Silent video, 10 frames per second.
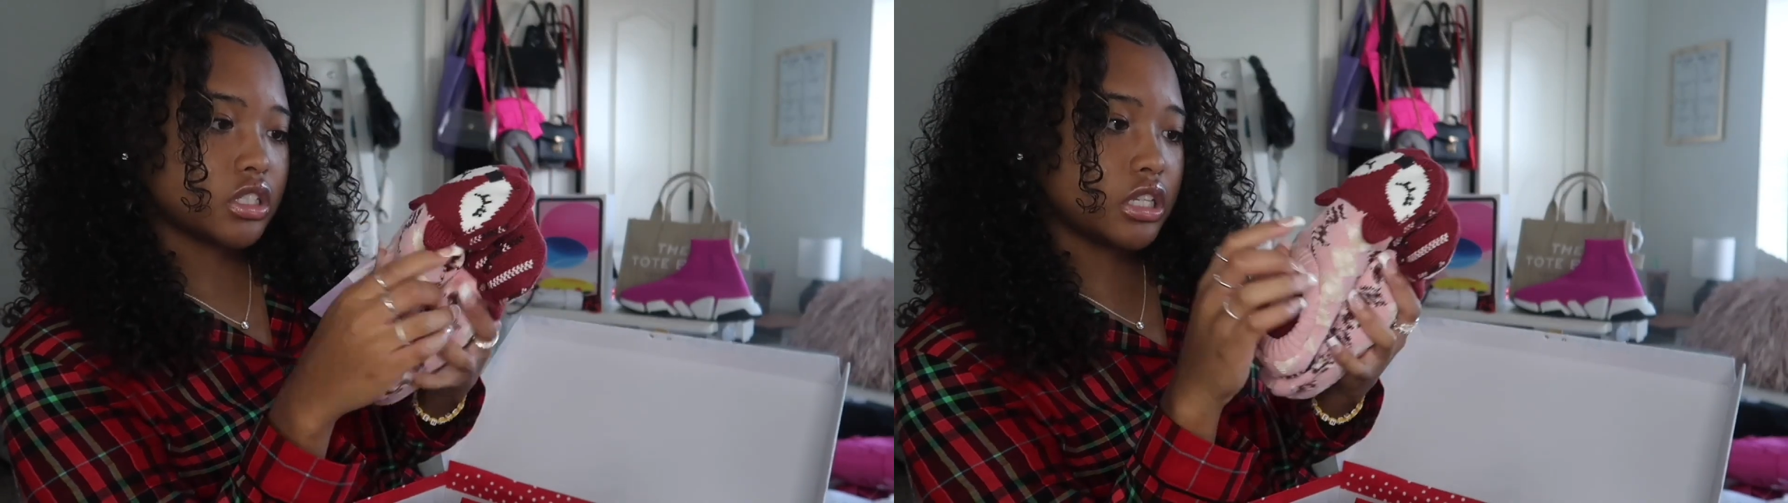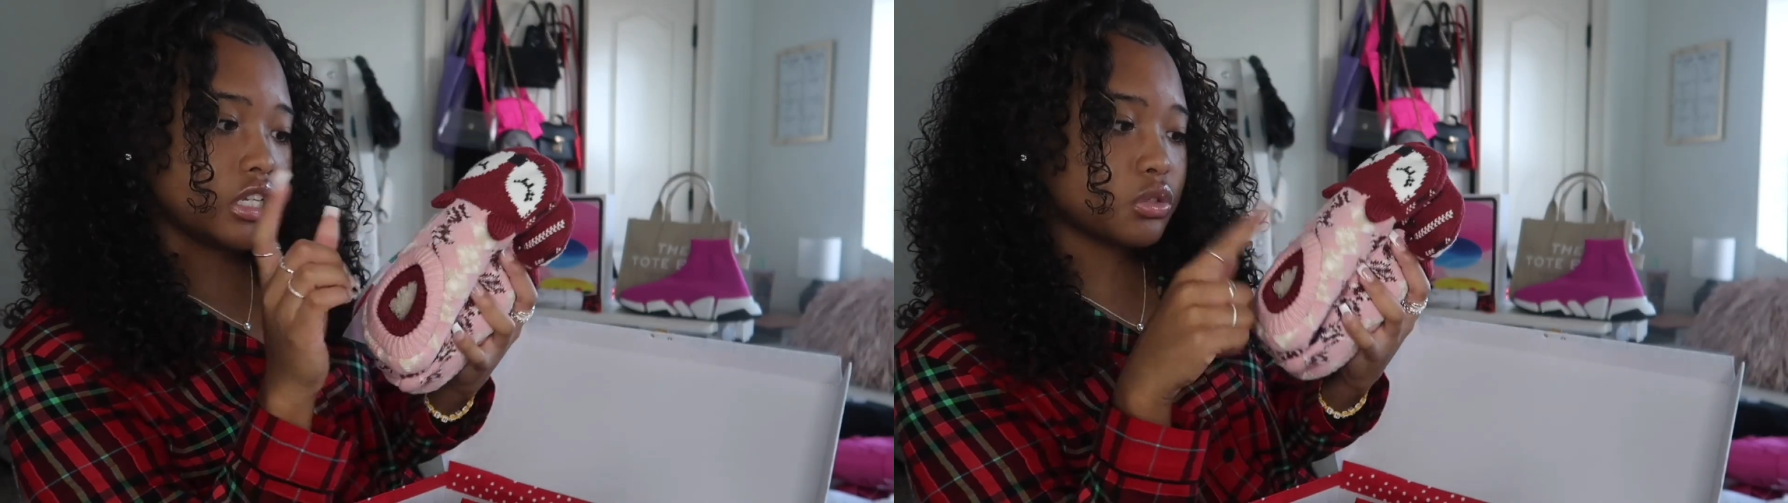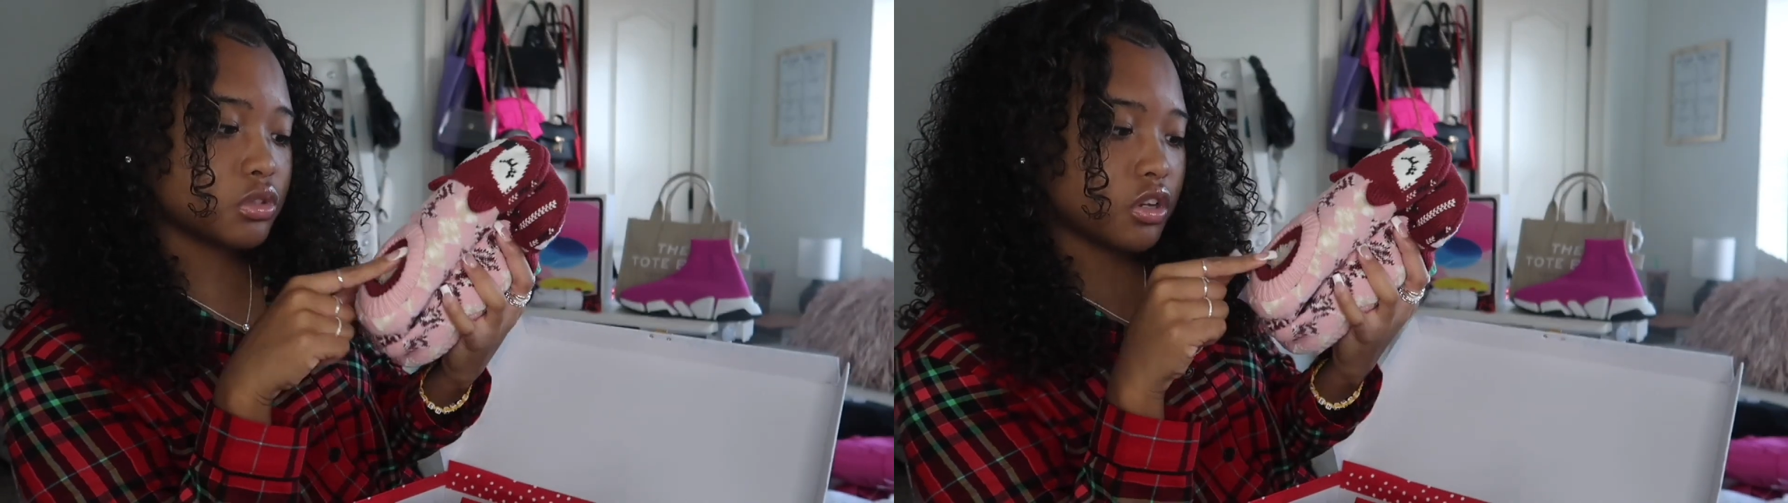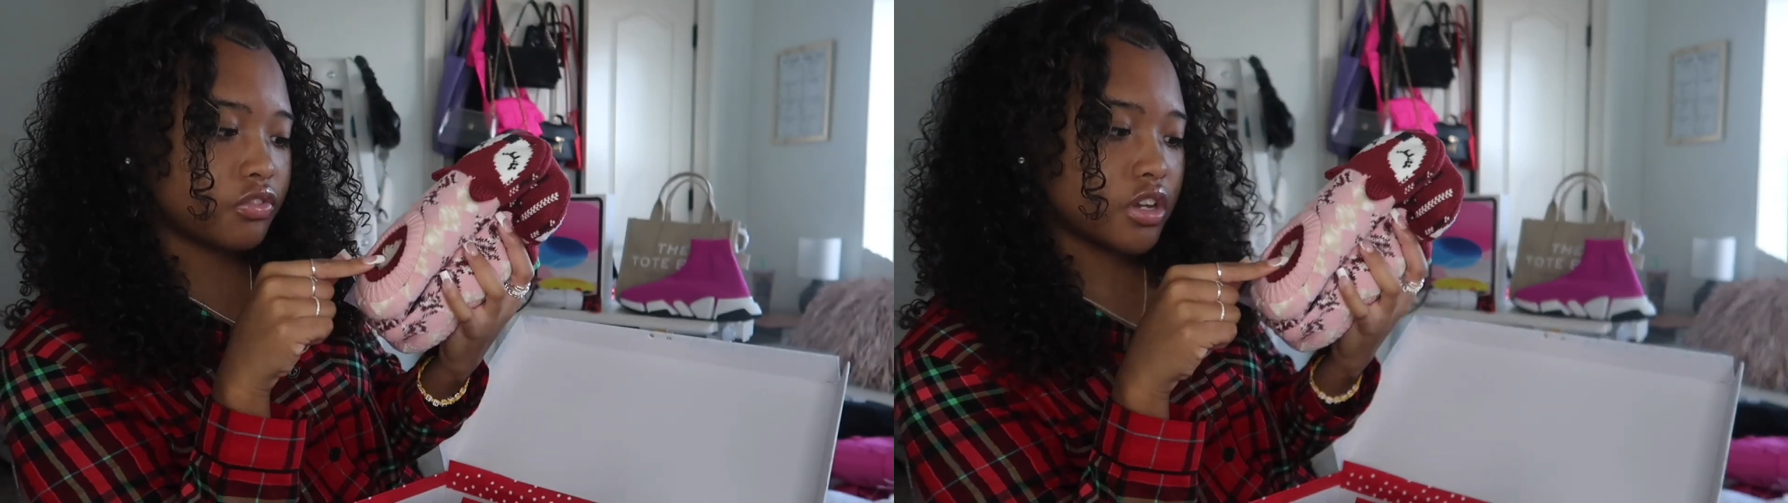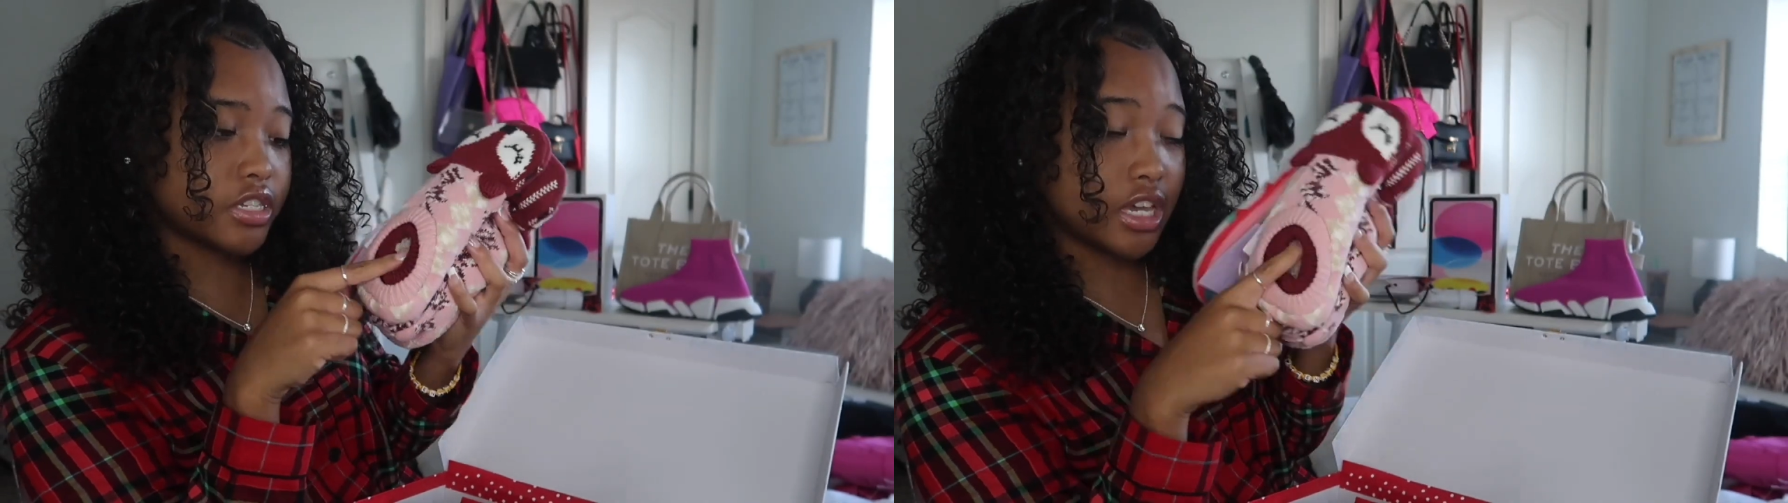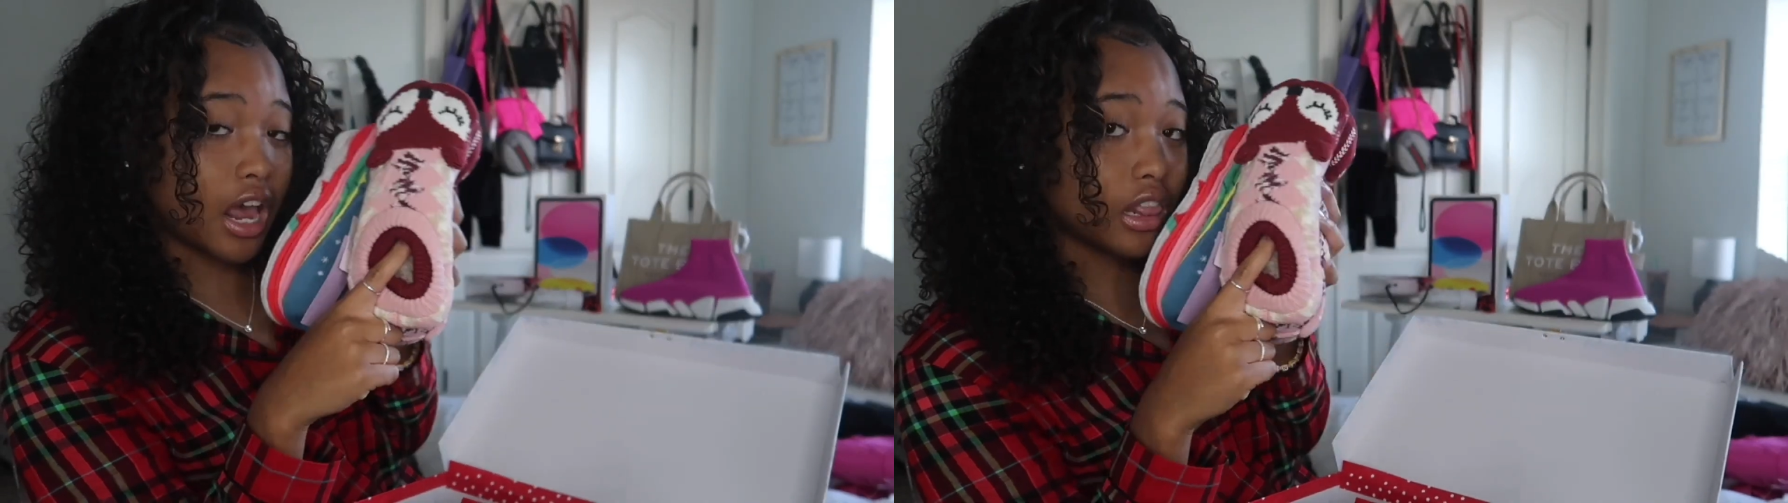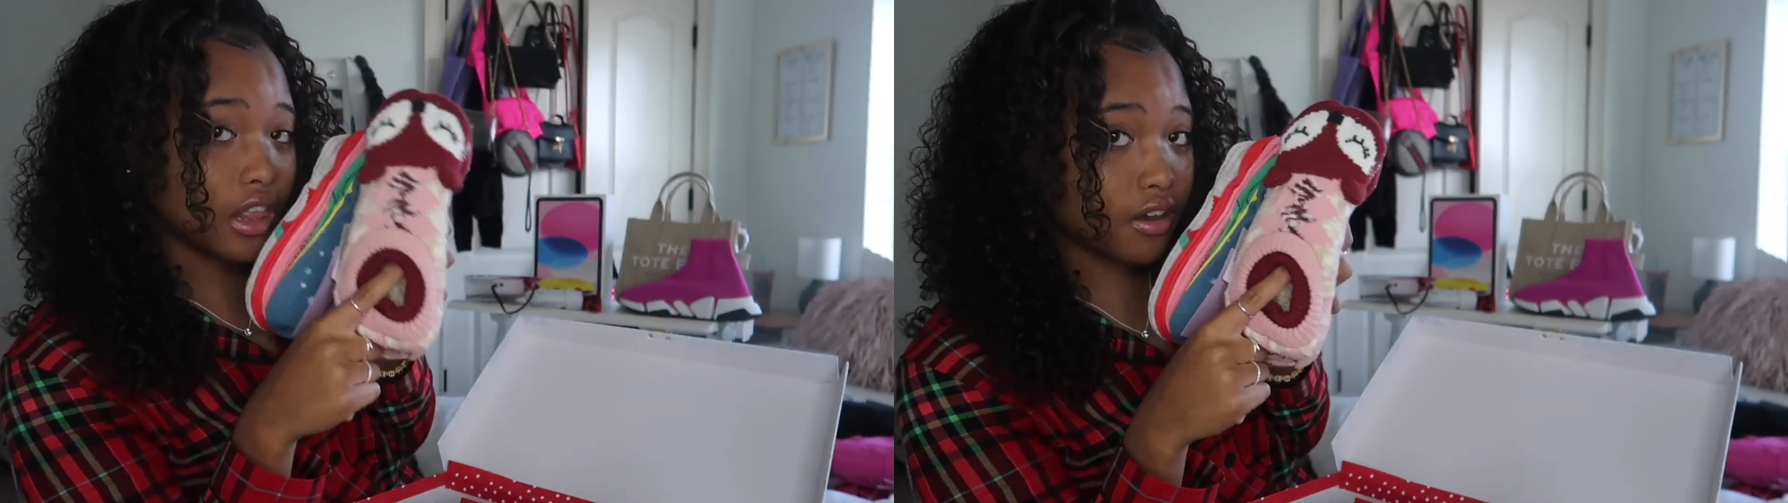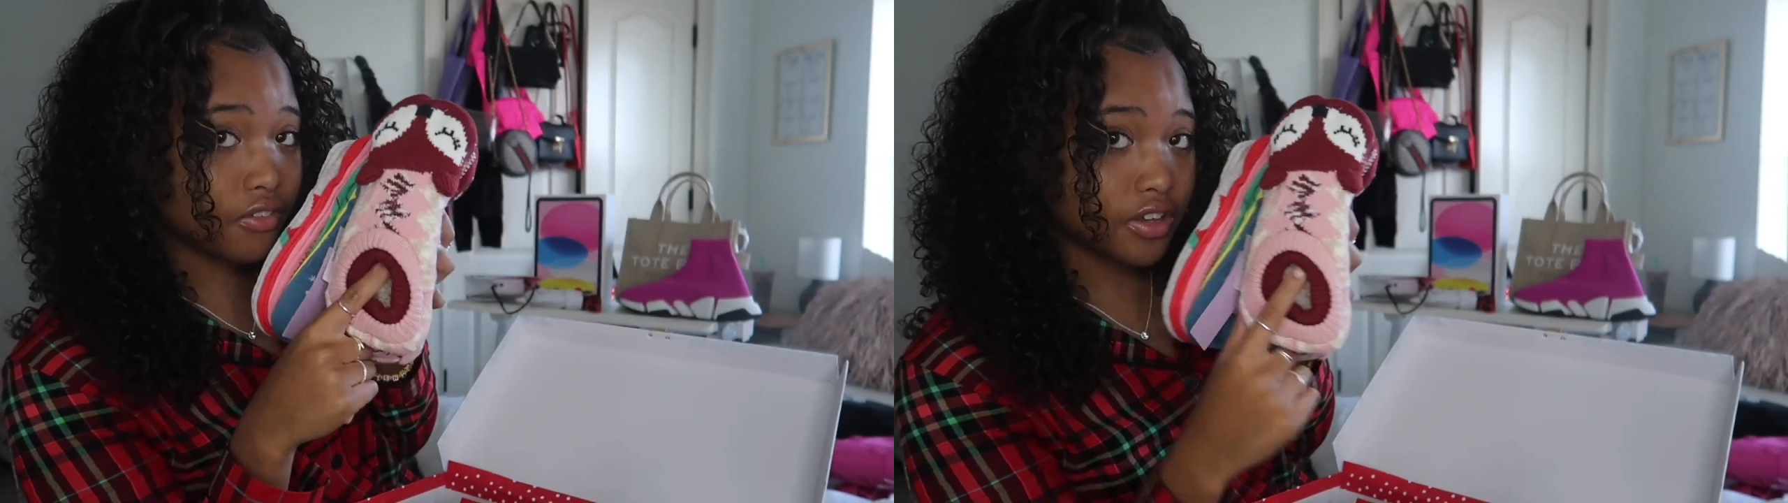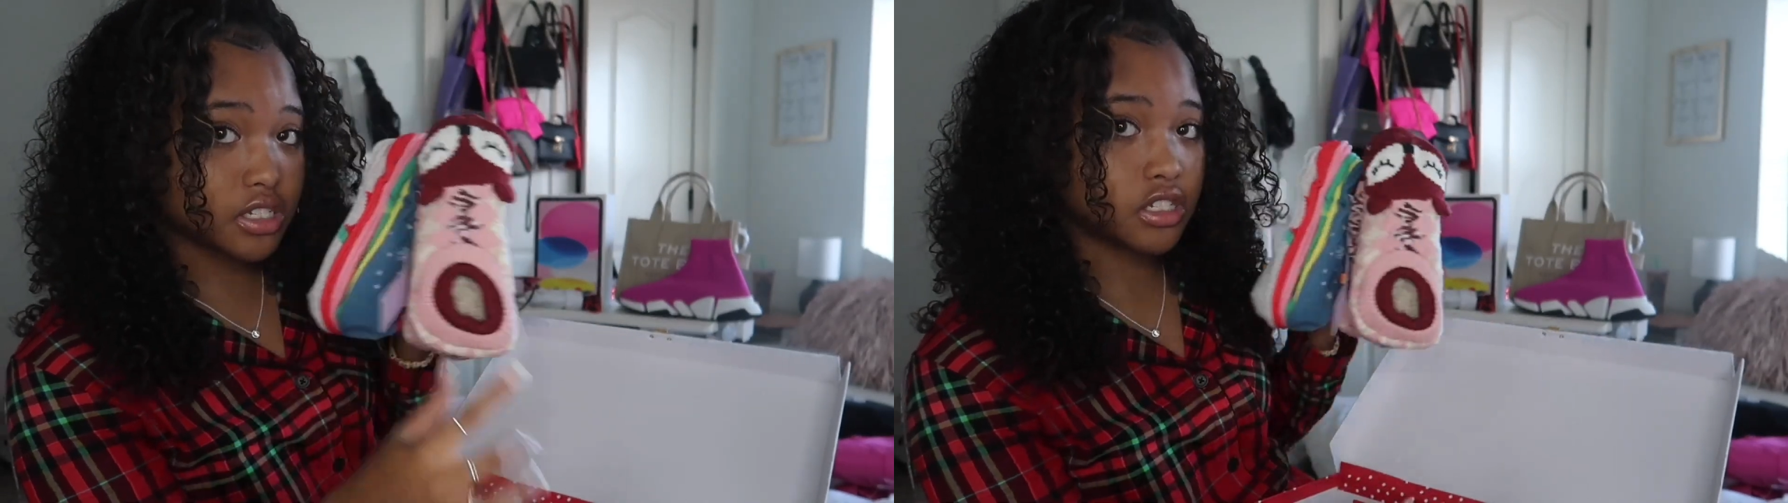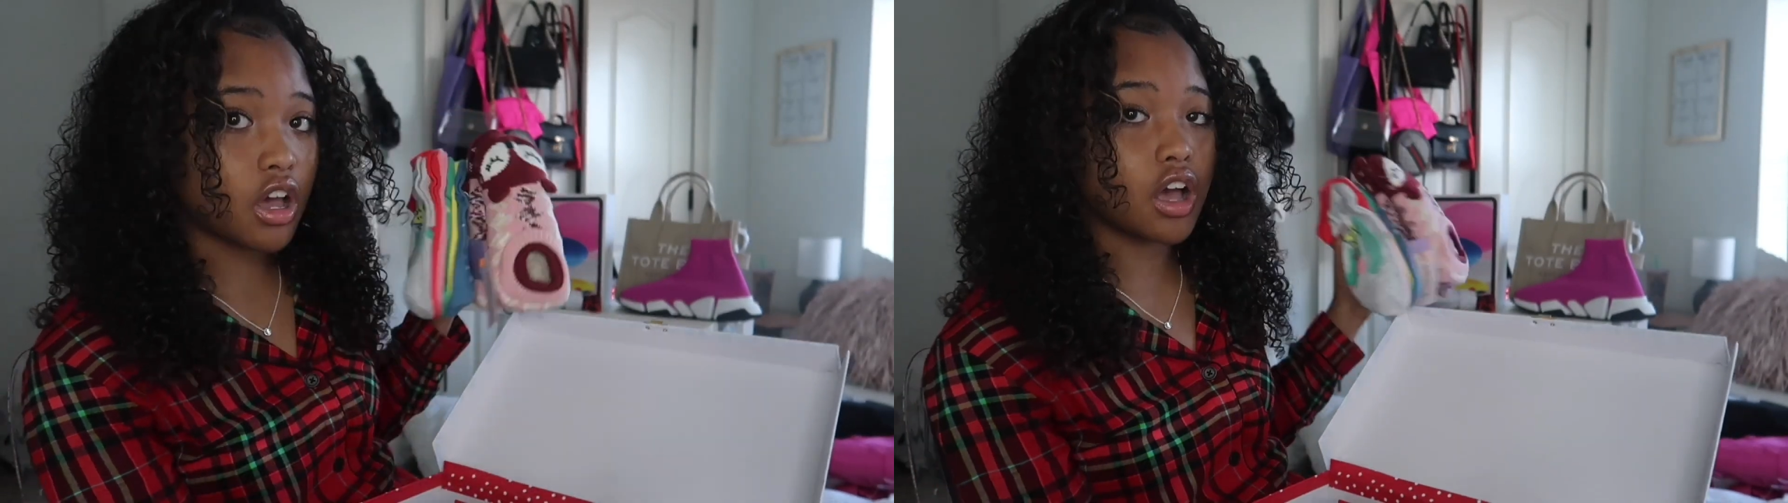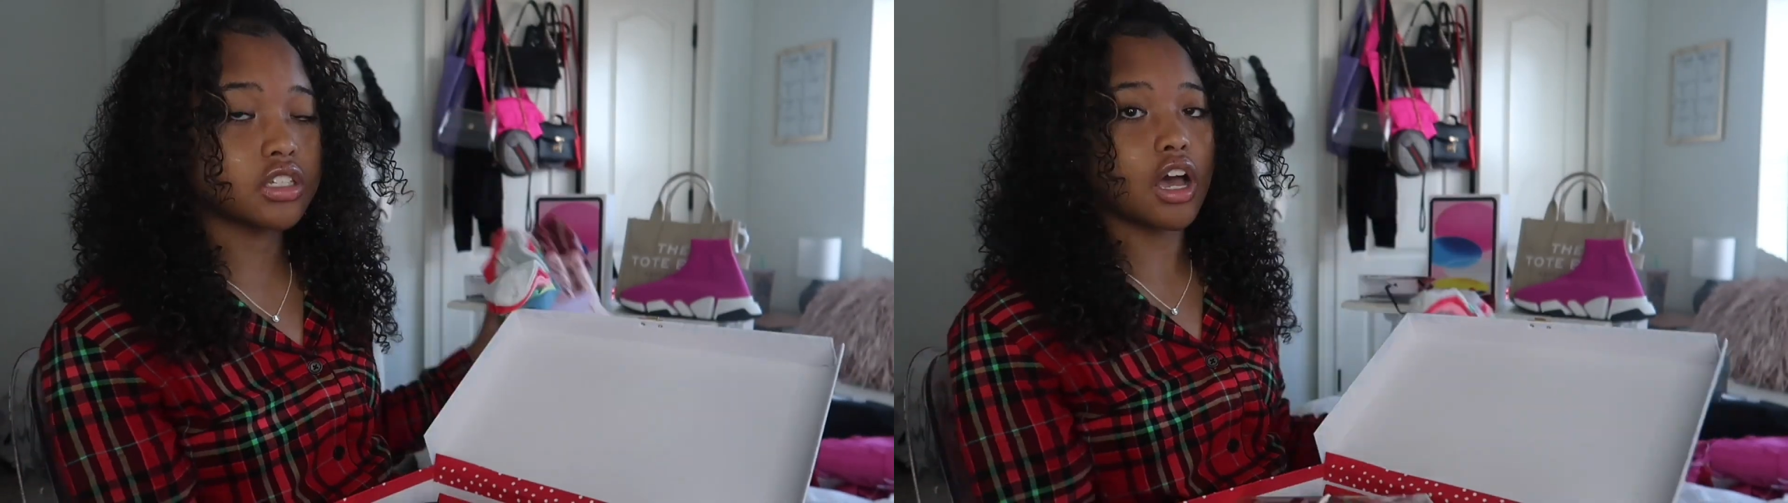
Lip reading: And these ones are fuzzy, and I love fuzzy socks.